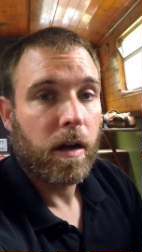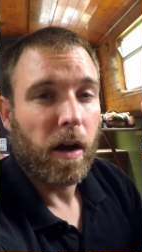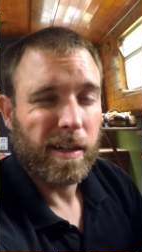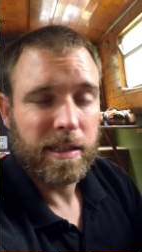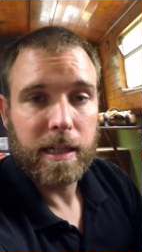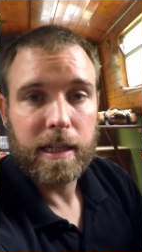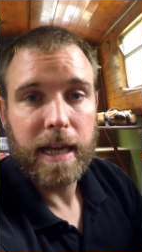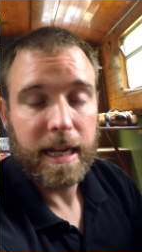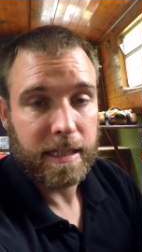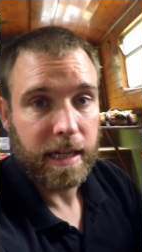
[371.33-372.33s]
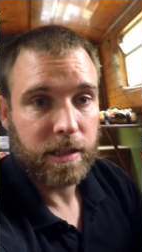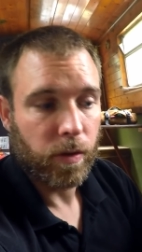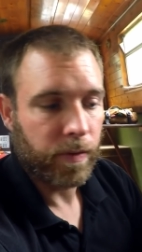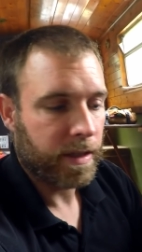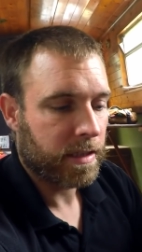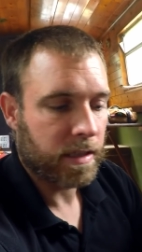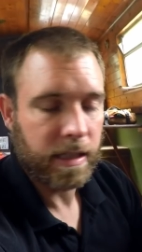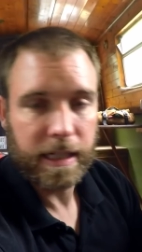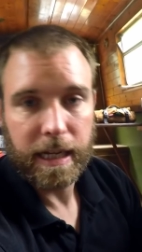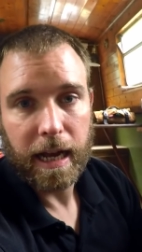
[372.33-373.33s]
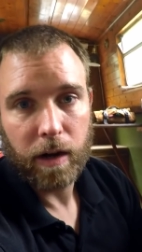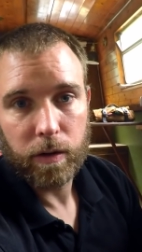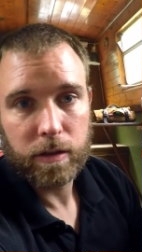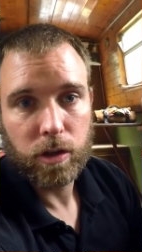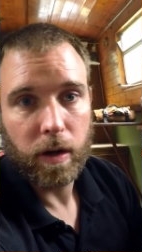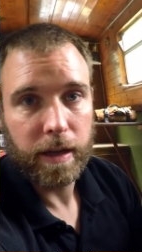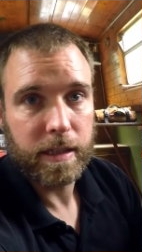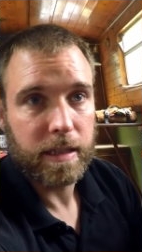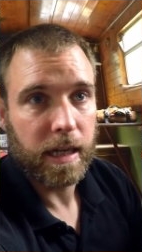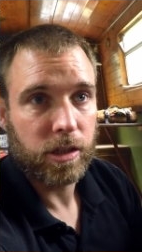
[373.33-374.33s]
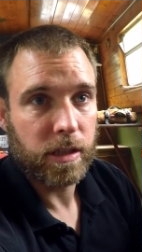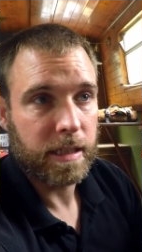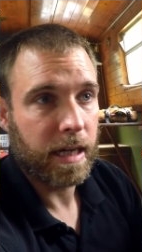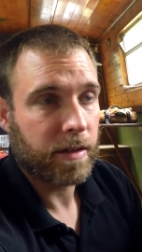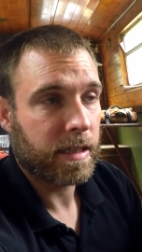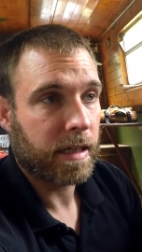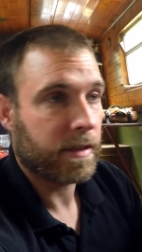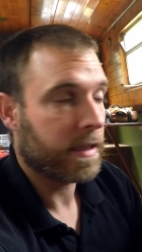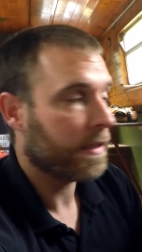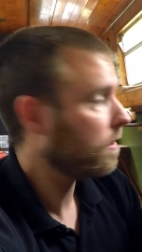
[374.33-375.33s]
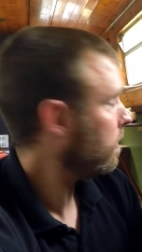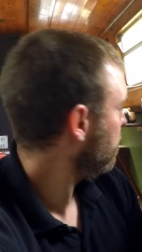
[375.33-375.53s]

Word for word: I'm going to stick an air test on this to see how tight this actually is, how sound it is.